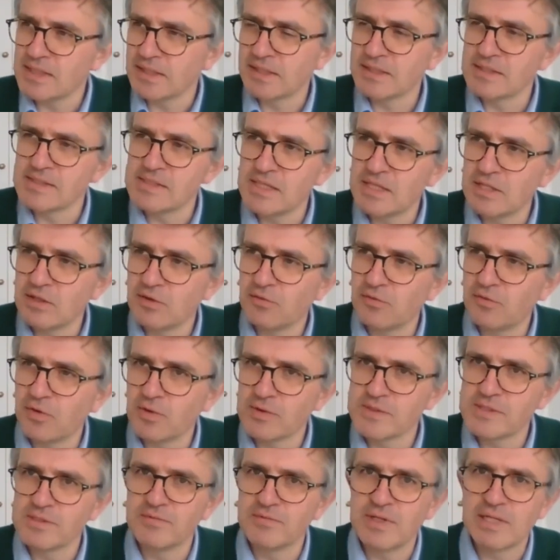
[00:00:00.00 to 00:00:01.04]
I can see that
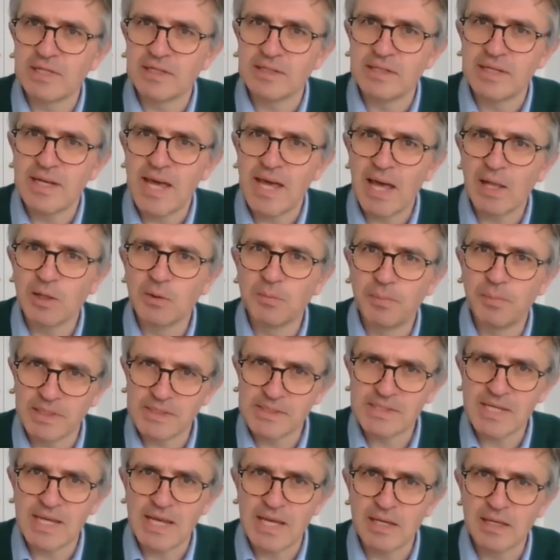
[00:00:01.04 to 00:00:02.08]
philosophy can help
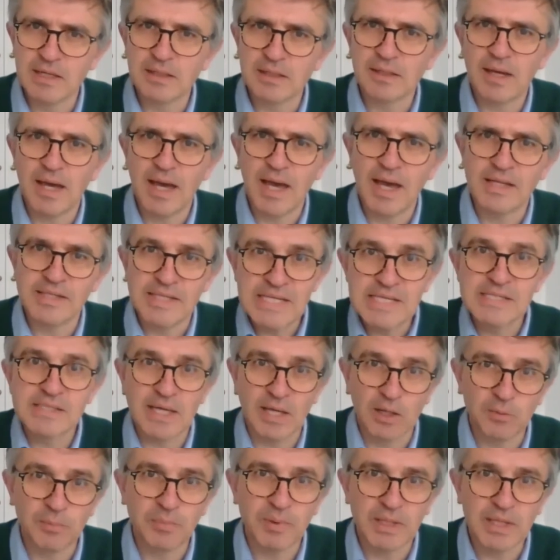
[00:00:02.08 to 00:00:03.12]
us here and is
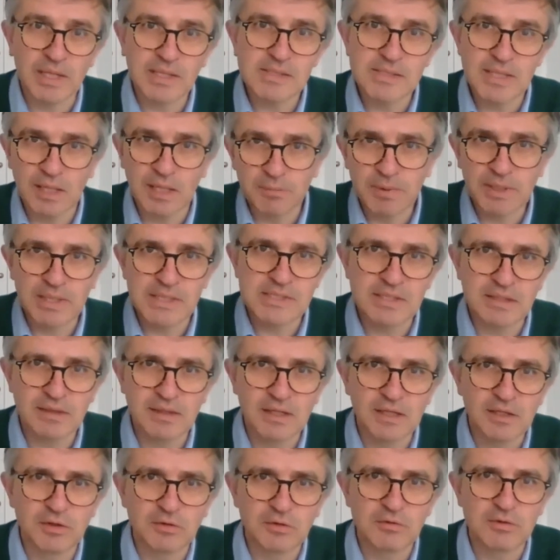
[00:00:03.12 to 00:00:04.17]
helping us to
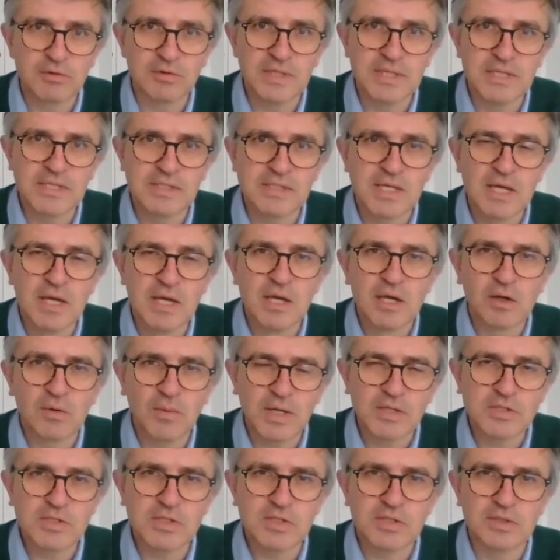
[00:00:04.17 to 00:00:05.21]
think through these
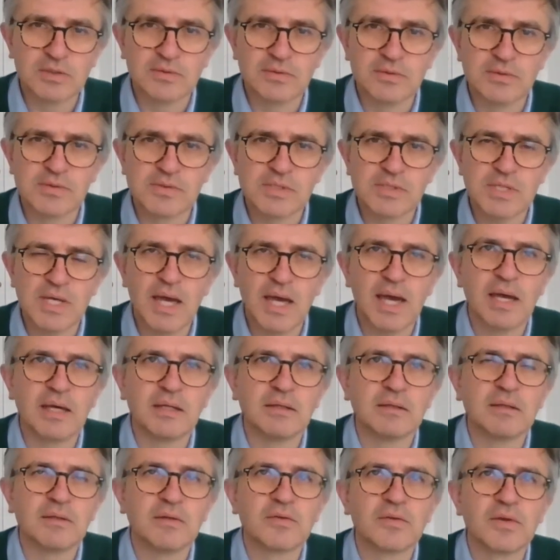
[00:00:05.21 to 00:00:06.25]
questions
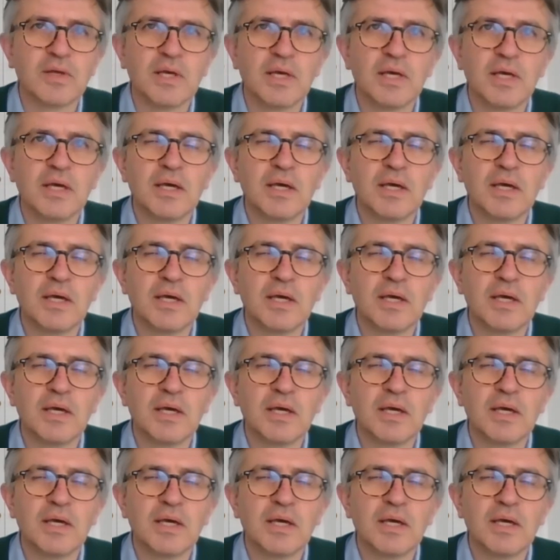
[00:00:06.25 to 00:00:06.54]
and